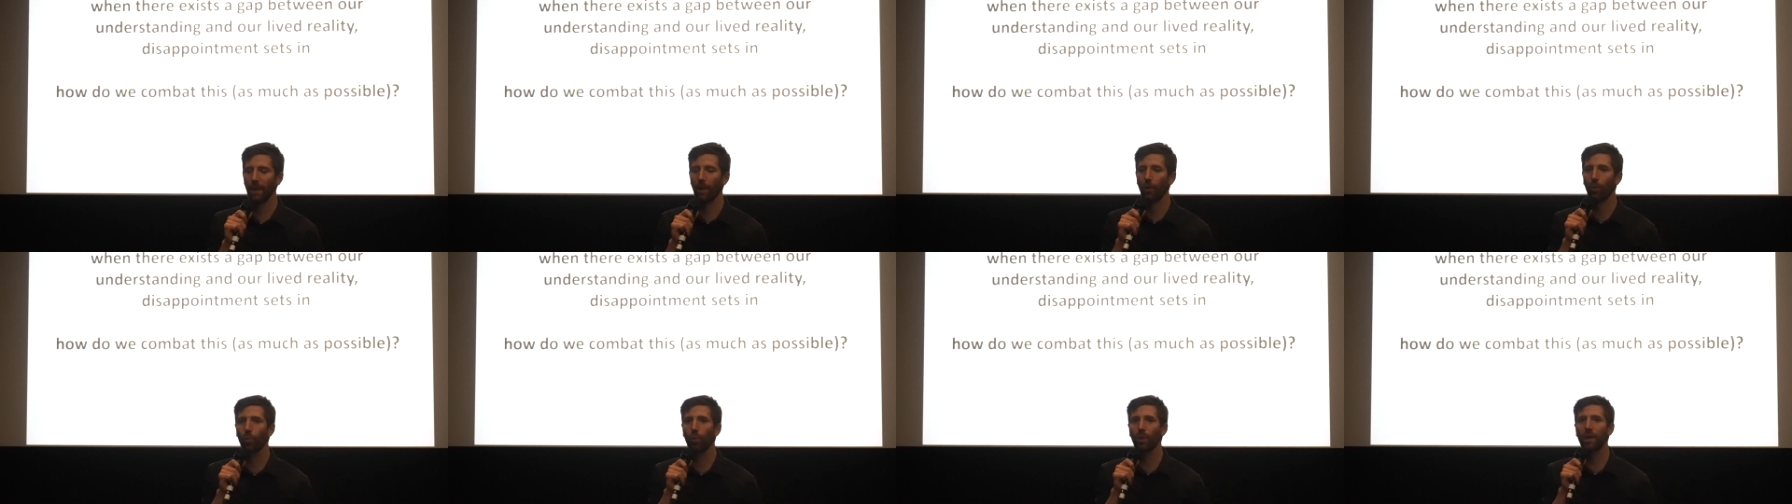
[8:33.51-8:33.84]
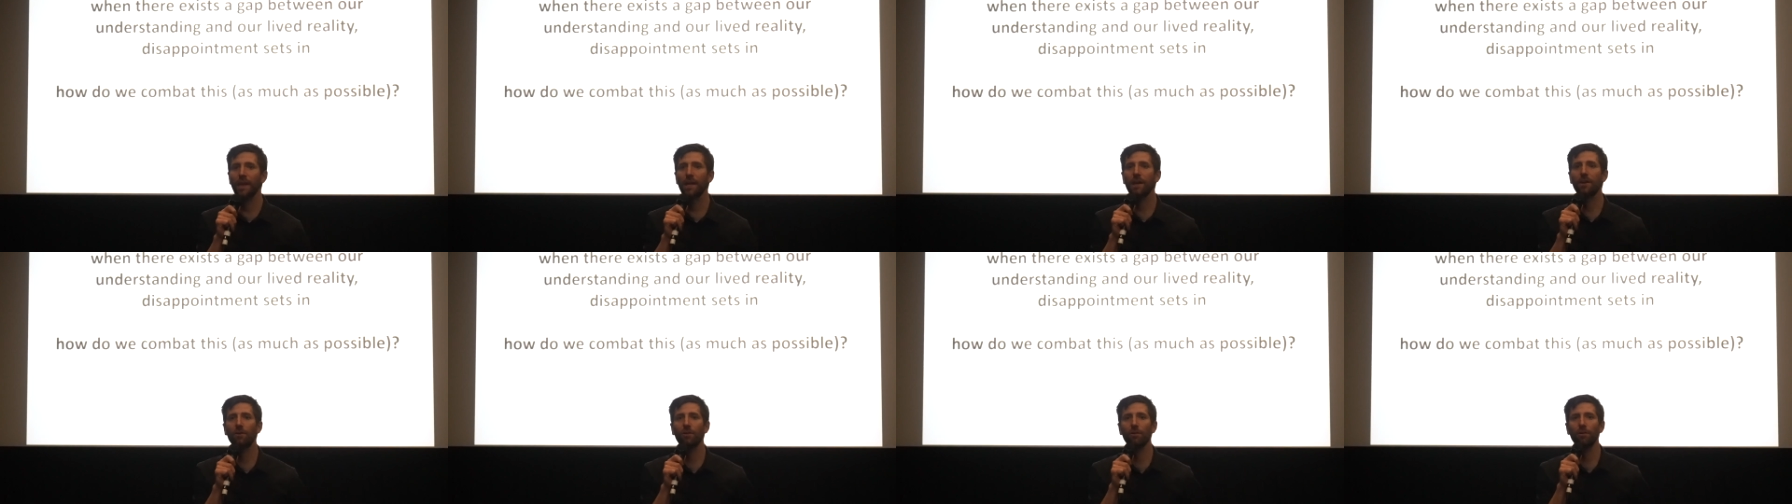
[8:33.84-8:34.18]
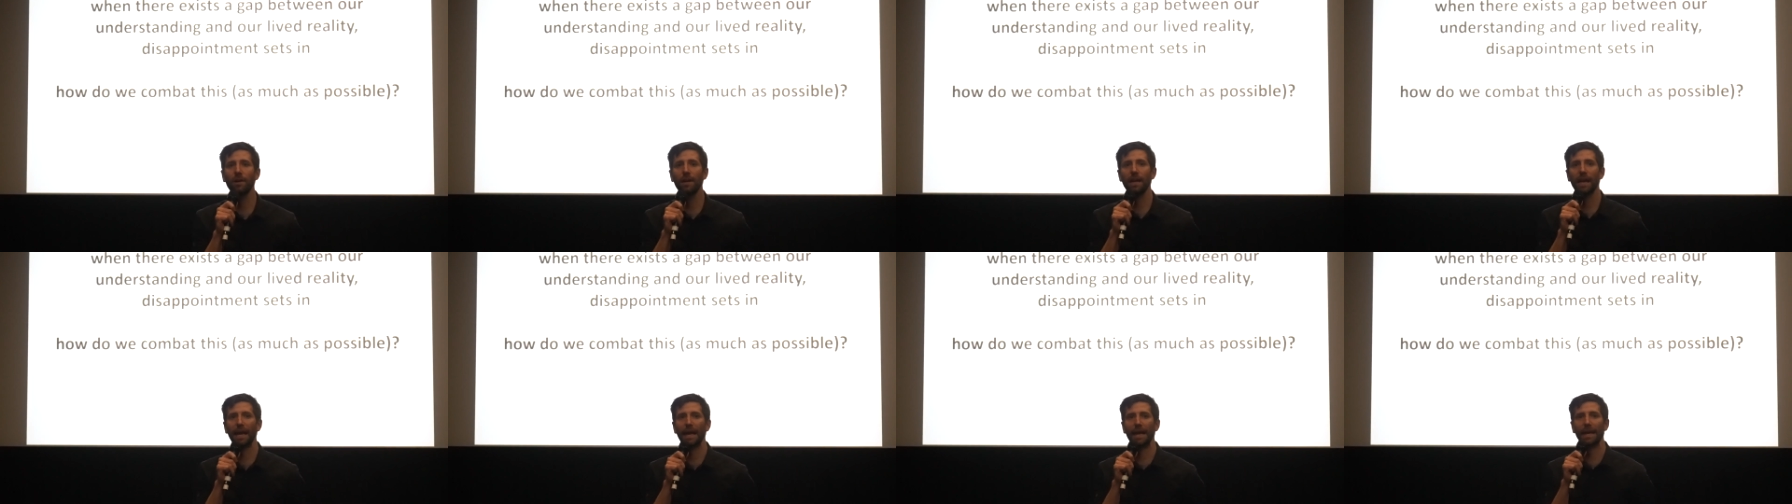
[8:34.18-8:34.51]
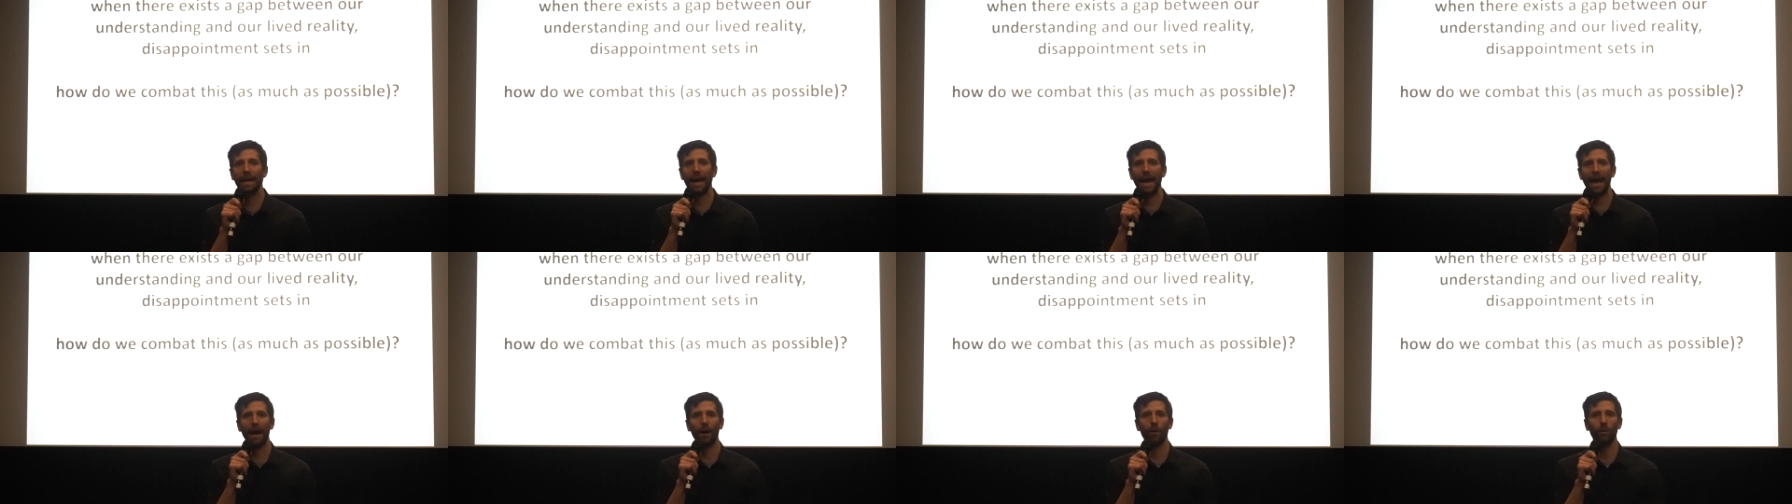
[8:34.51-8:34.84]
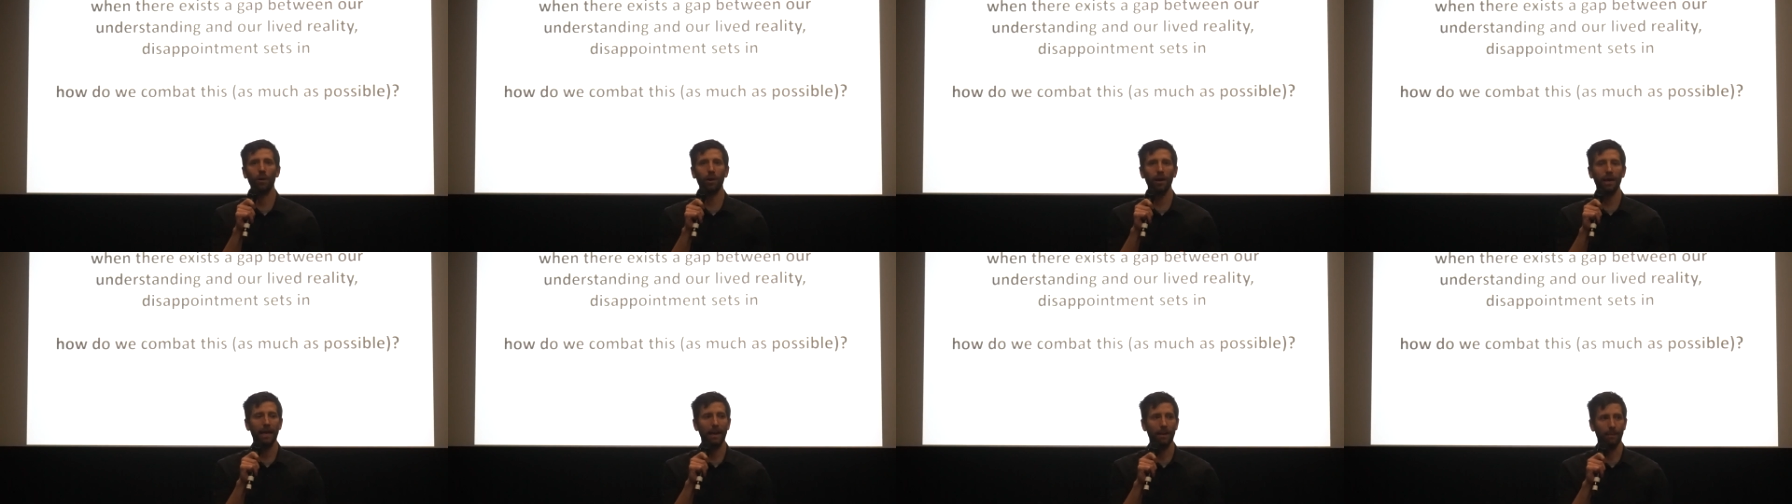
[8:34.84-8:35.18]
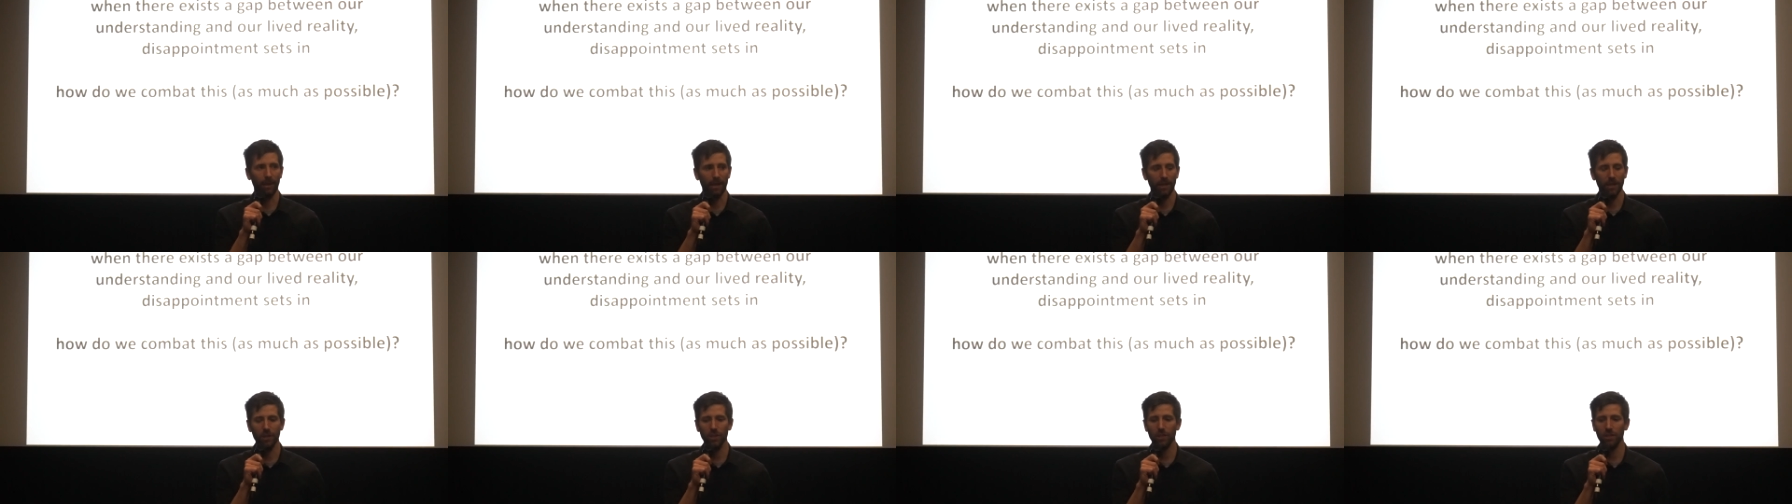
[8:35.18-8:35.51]
We create our
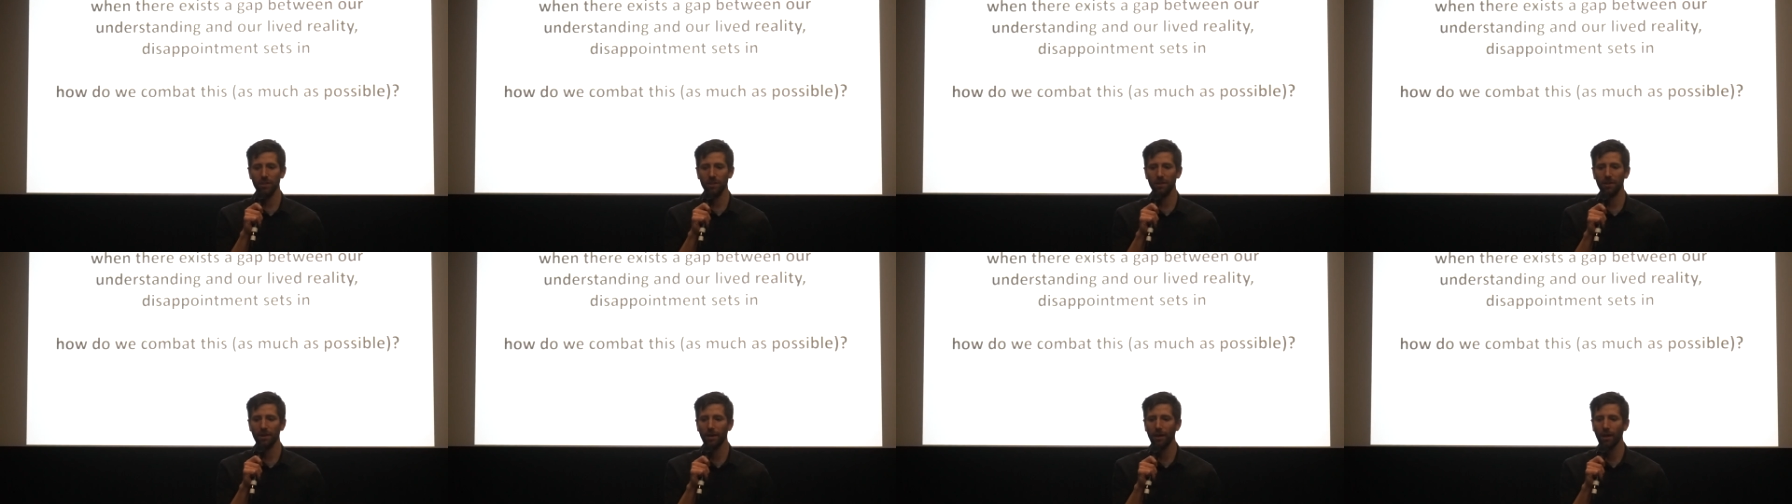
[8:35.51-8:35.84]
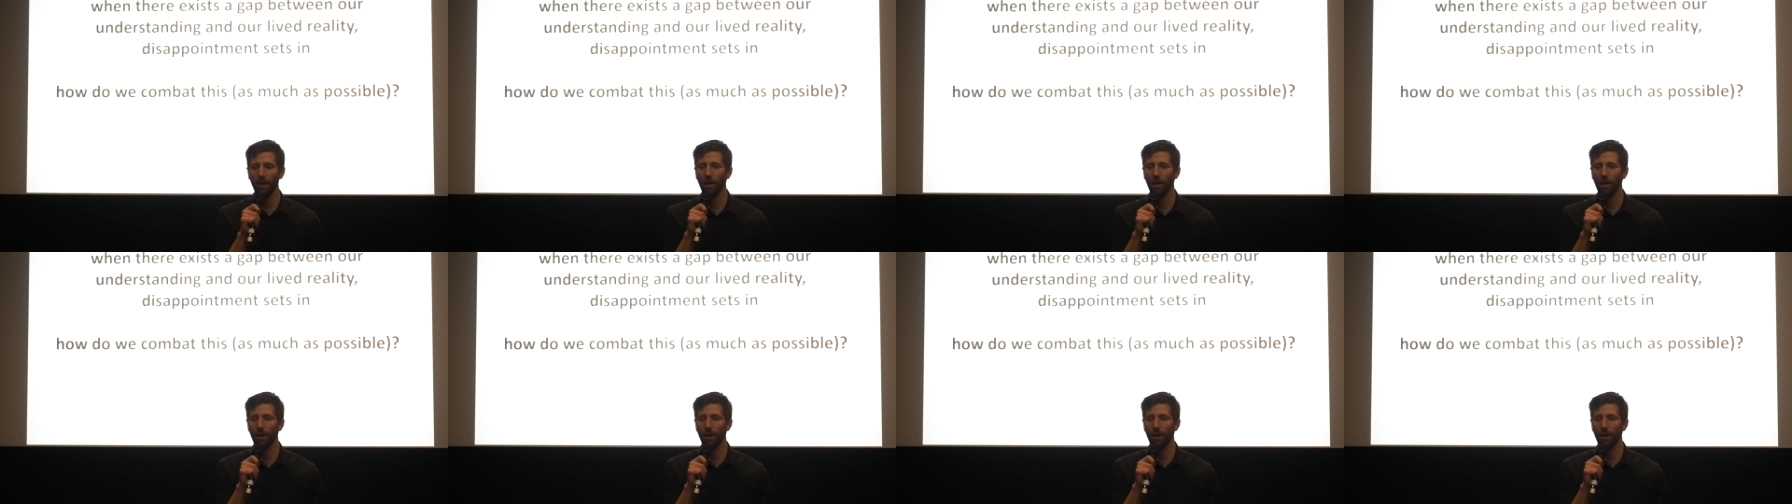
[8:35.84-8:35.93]
image,